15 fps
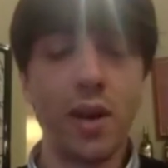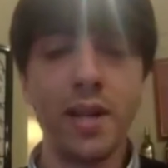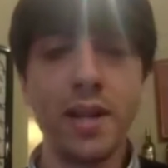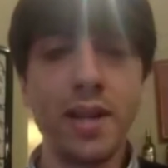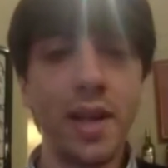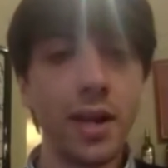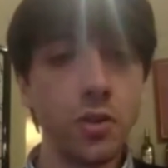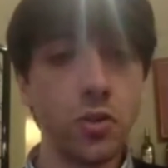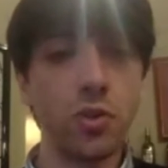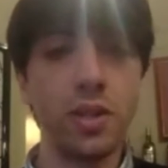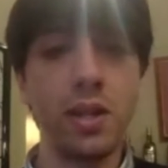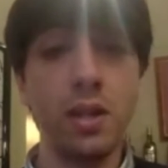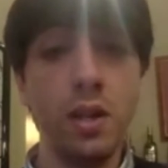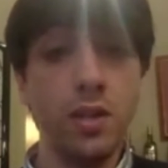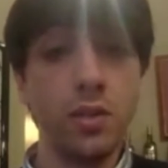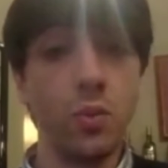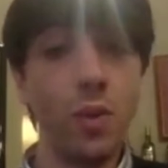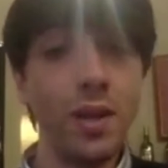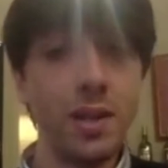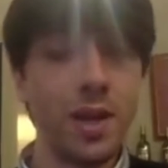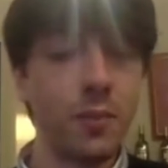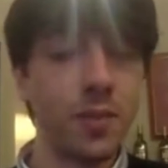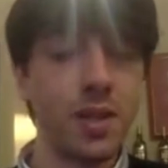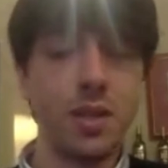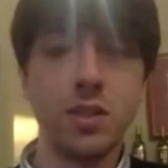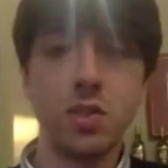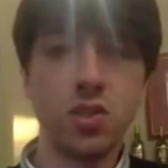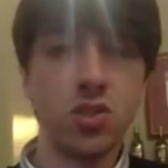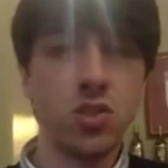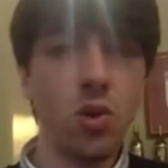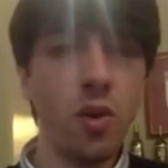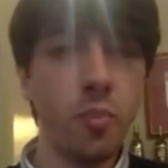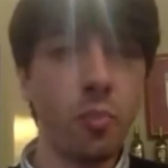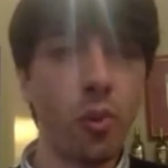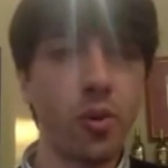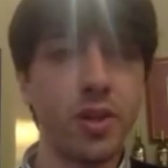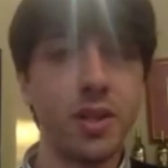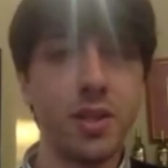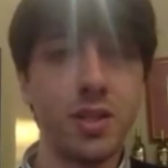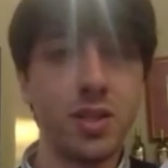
wine. And actually, the wine napkin is so important.